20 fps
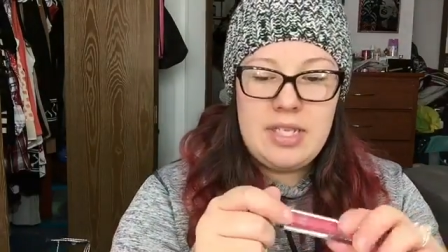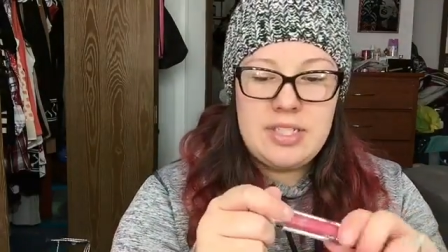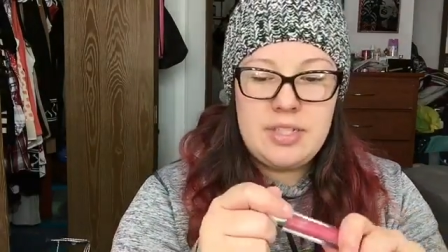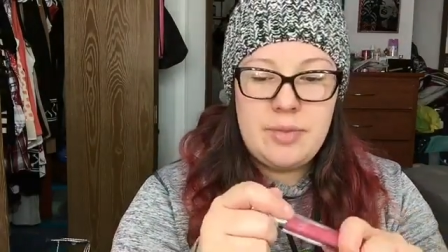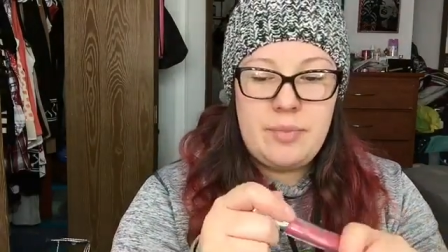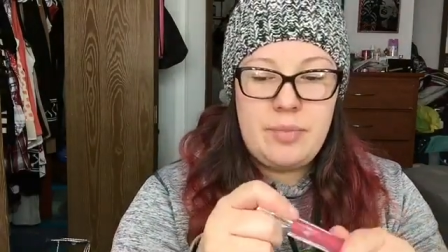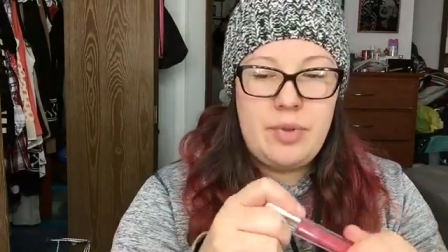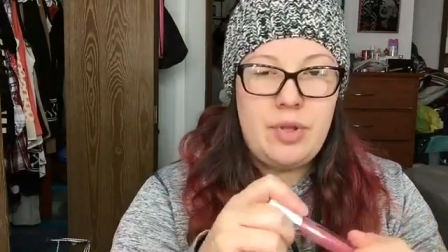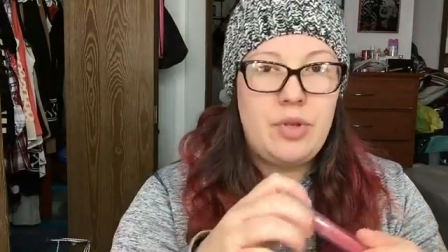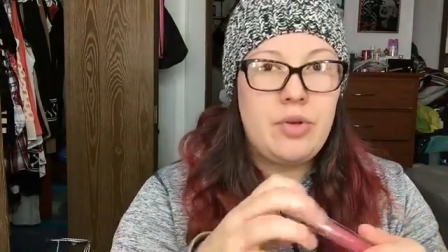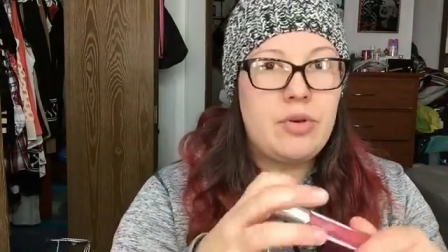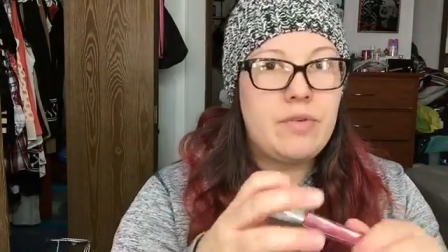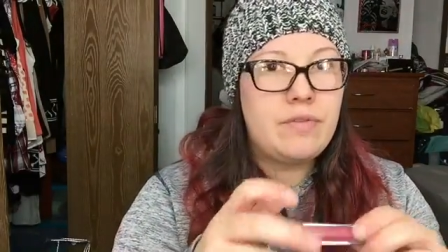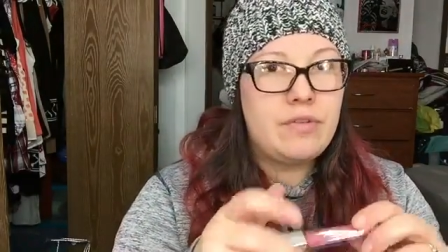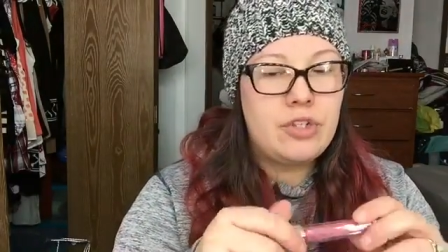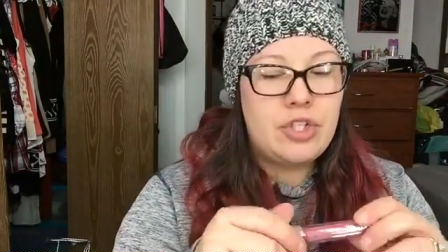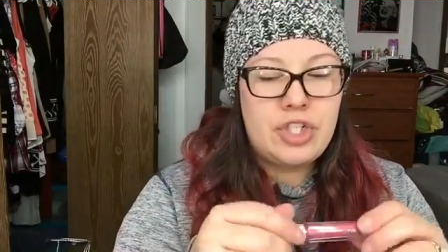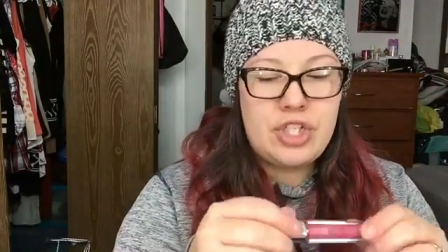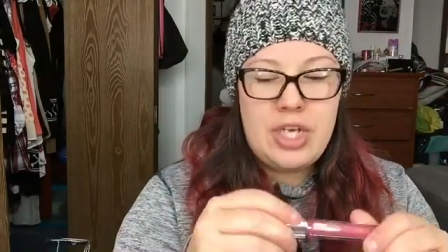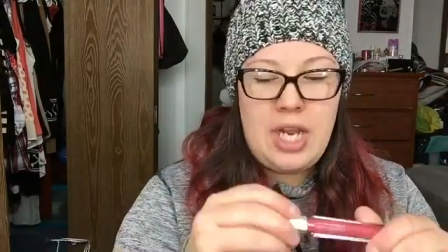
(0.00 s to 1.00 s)
It's a
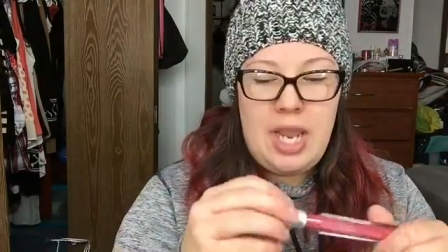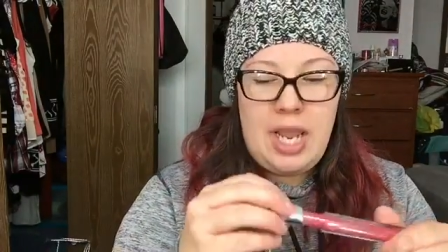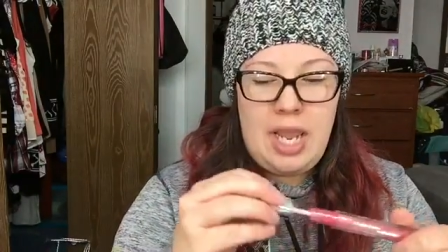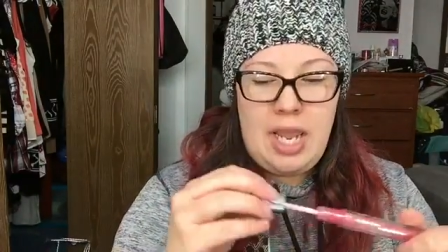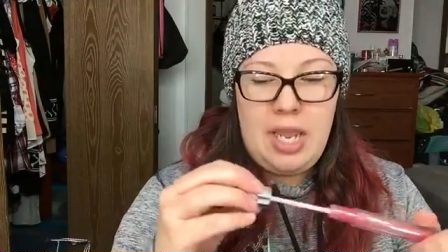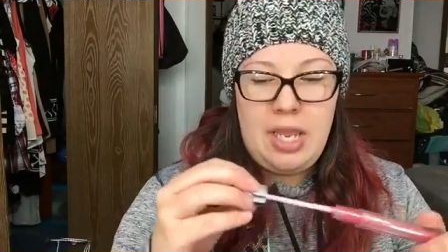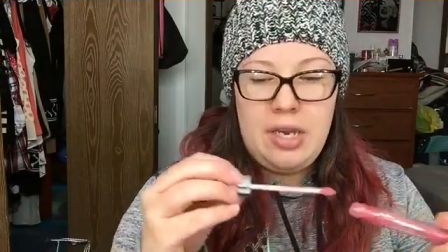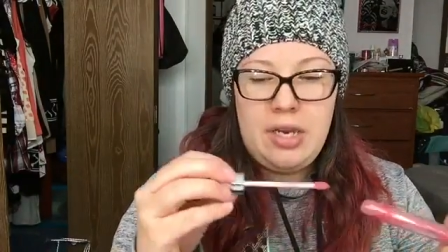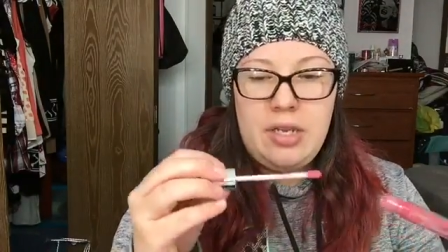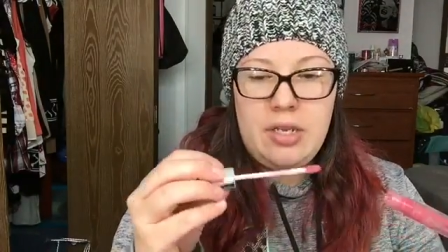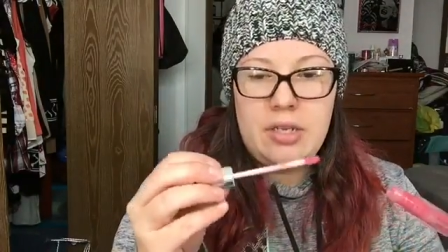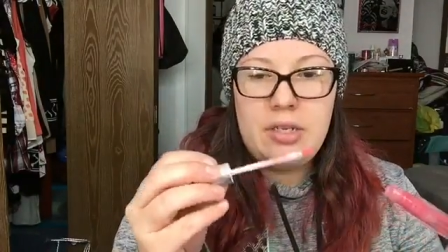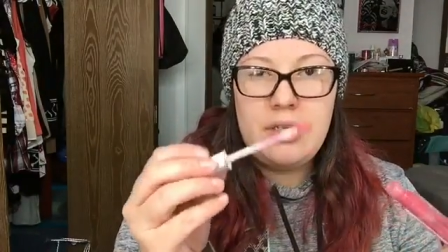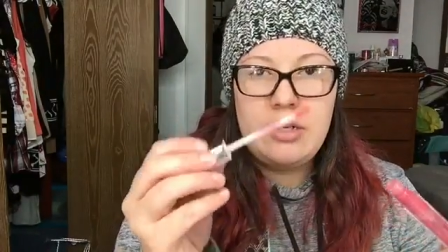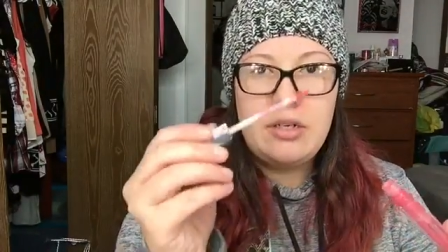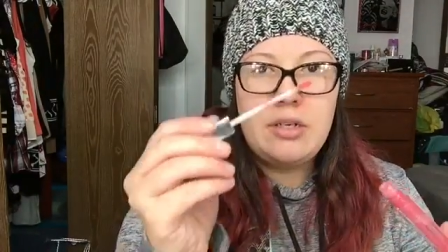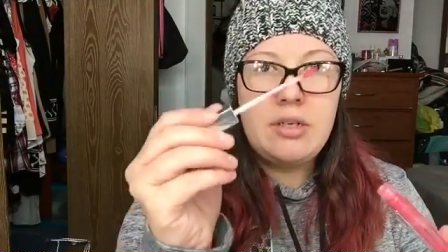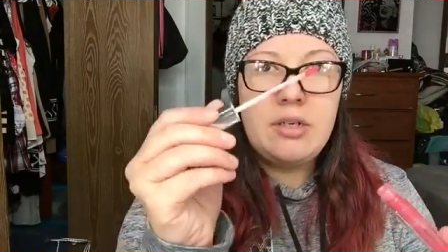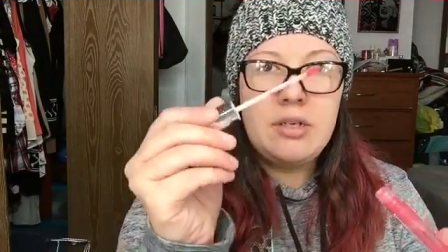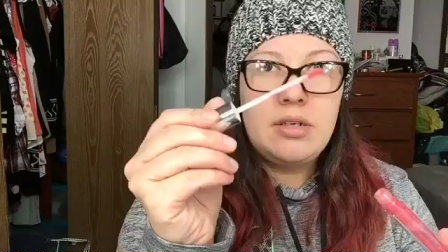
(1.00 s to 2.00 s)
beautiful shade.
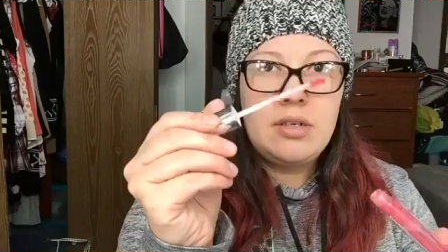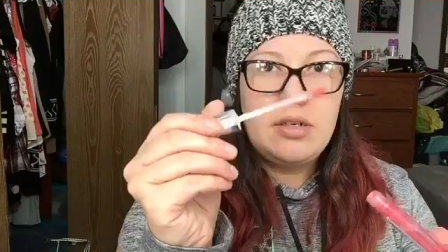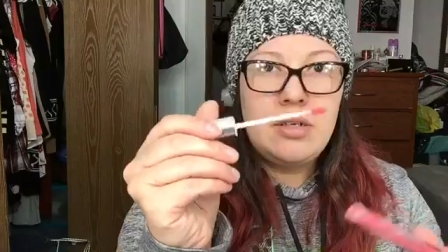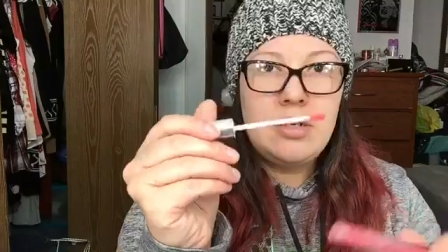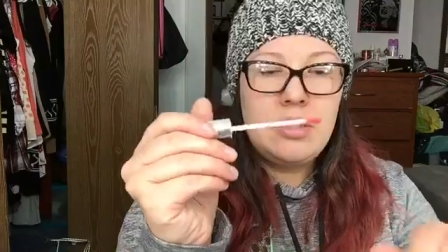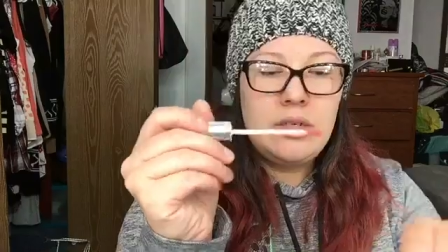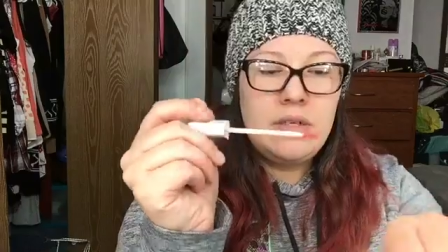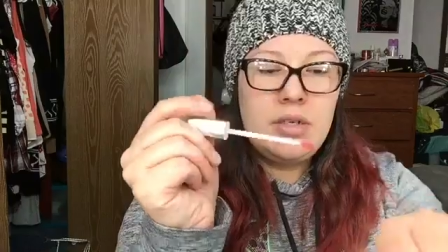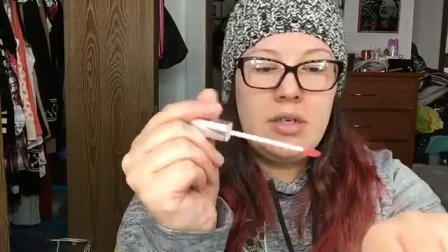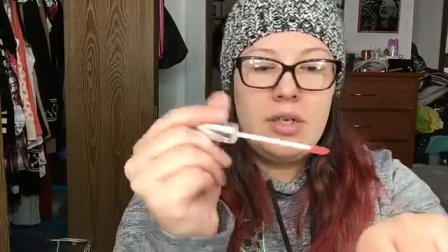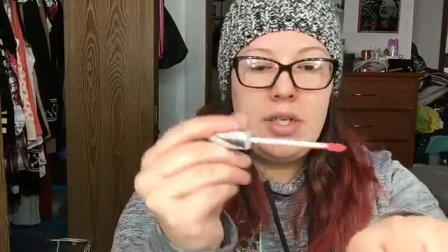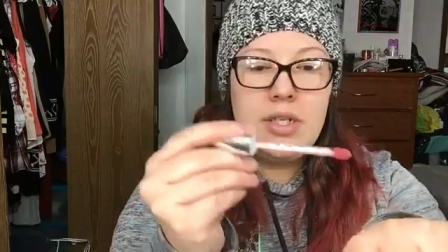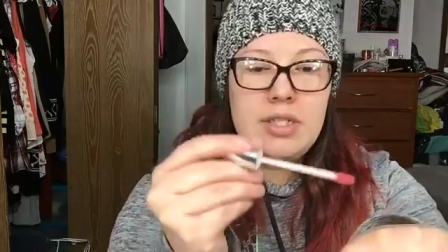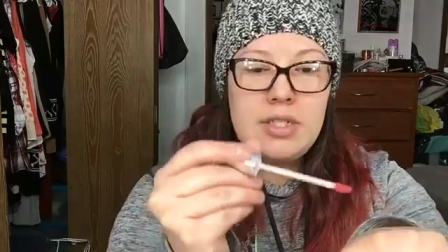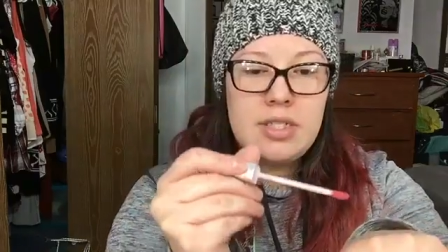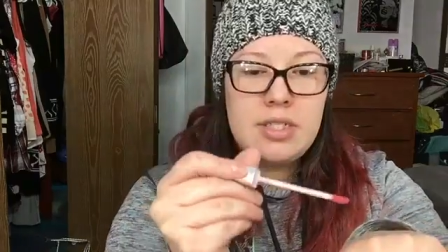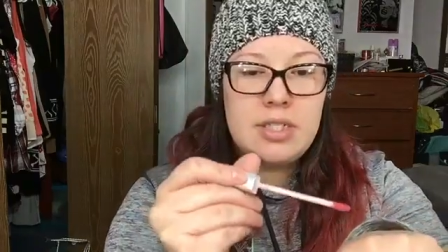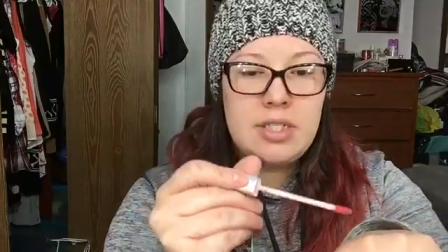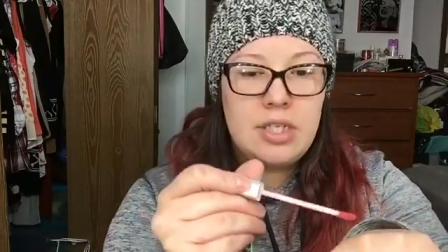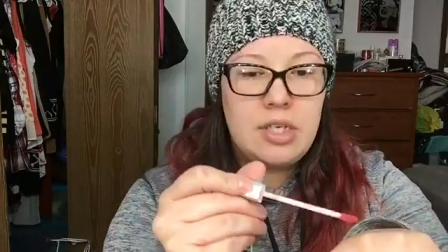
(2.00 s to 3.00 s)

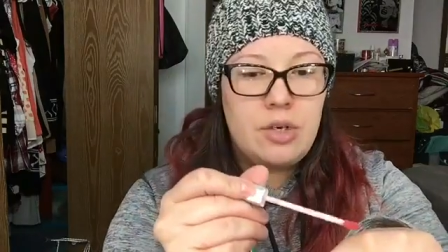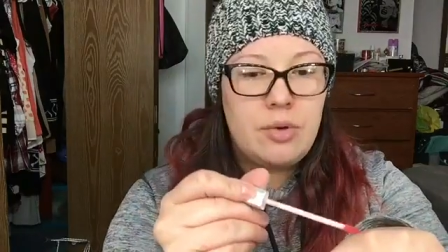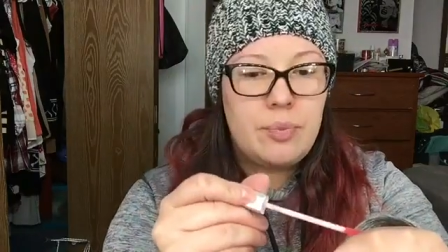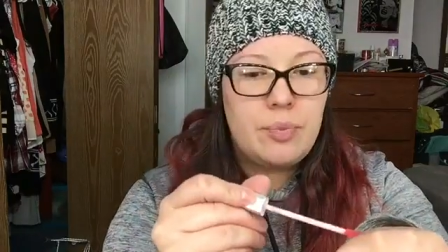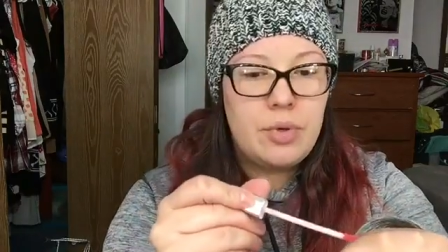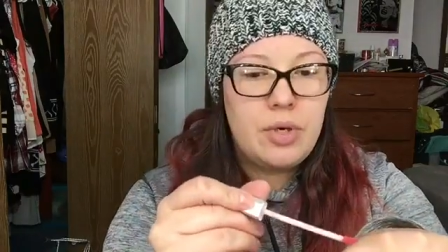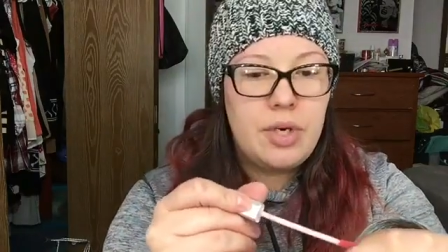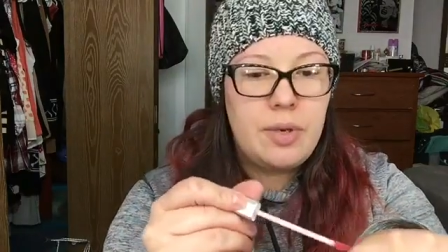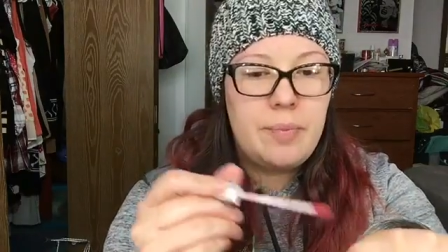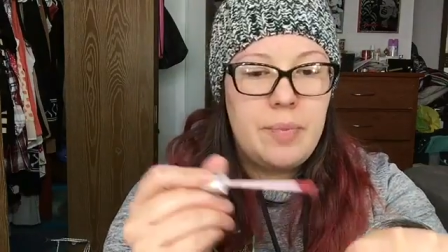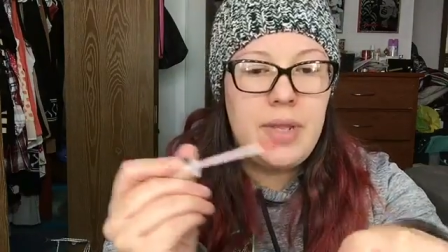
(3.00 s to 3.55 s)
It's still pretty